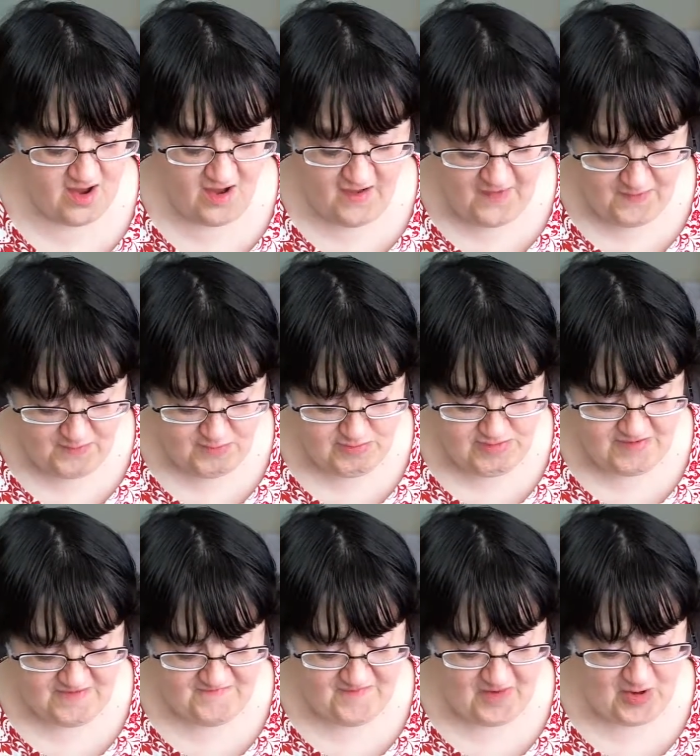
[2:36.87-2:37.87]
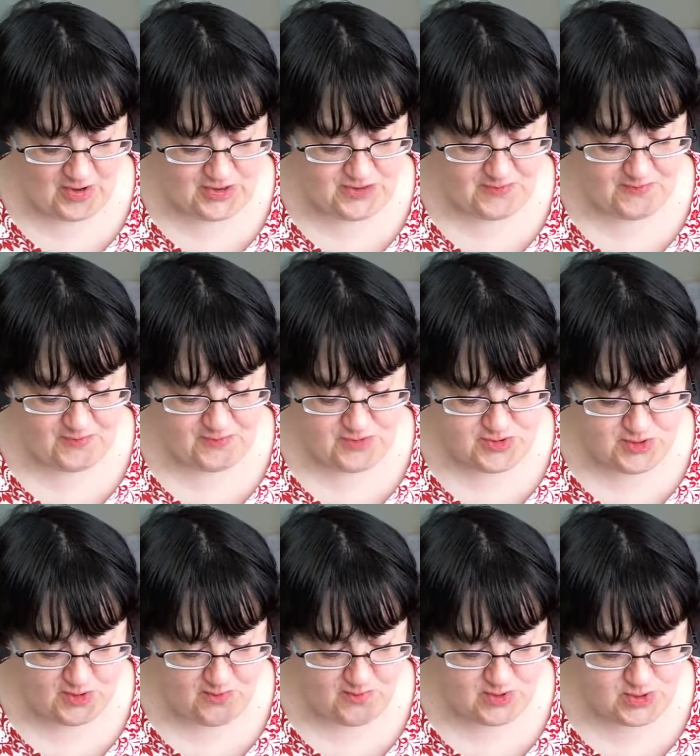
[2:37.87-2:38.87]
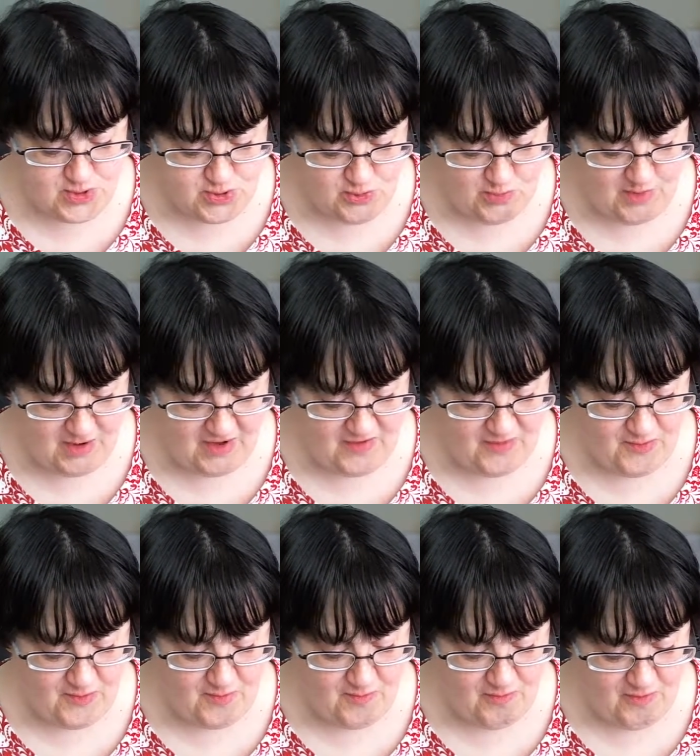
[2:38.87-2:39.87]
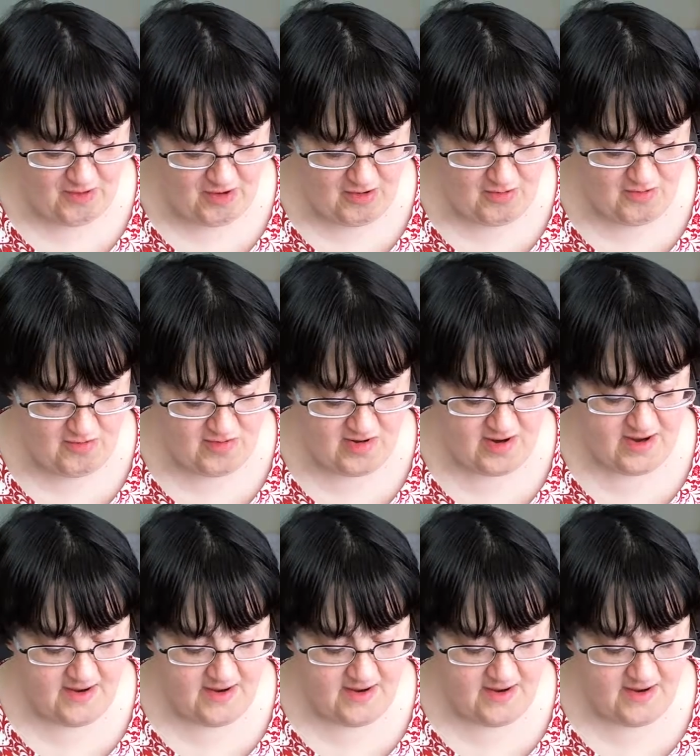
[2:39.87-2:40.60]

Others fail to pursue maturity through prayer,